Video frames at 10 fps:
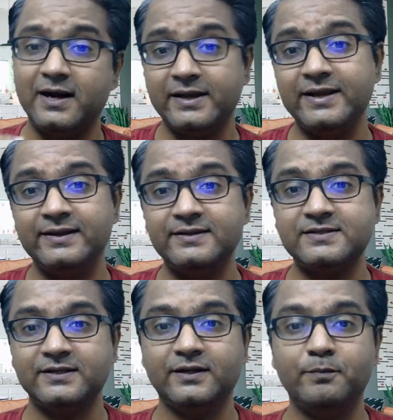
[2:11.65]
again,
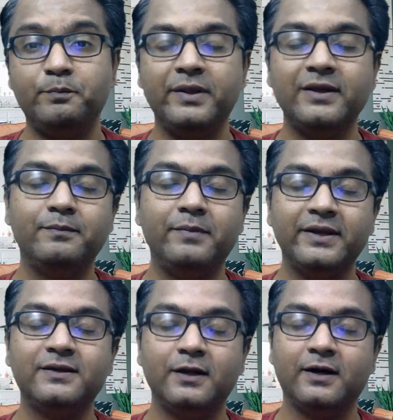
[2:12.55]
it's a big
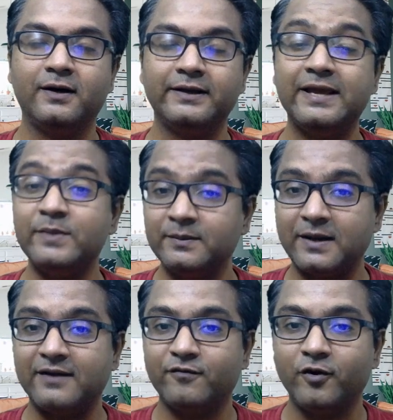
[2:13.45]
gaming
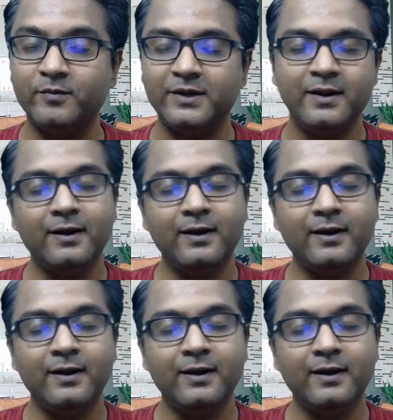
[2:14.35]
platform.